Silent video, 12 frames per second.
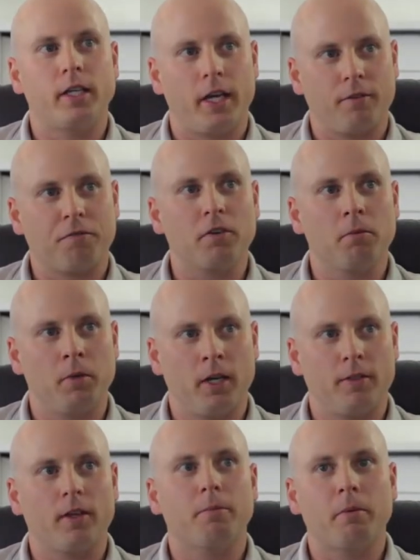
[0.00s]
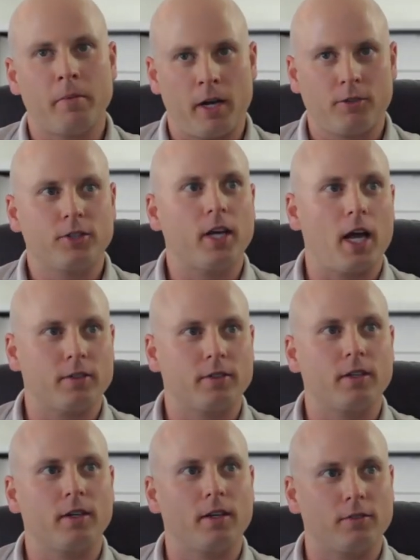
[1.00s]
tent for a month up at Mount
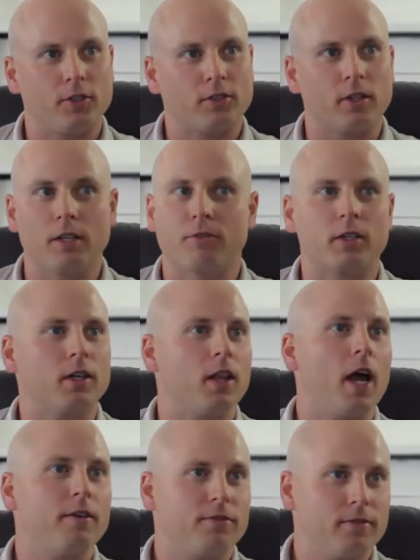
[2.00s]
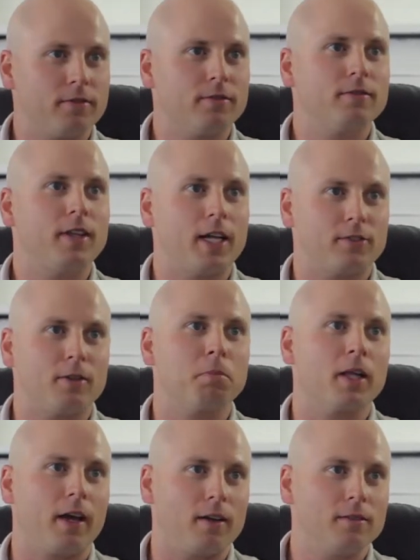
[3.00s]
Shasta and just live the good life. That's the
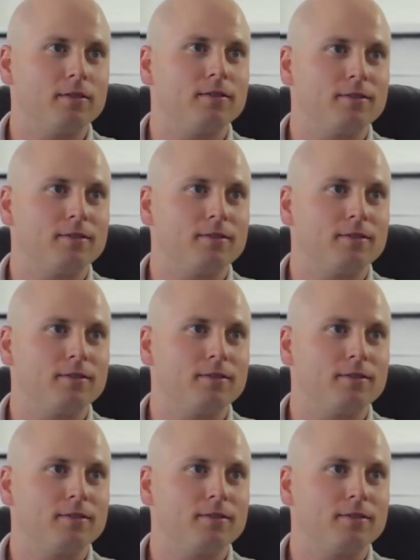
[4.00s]
plan. A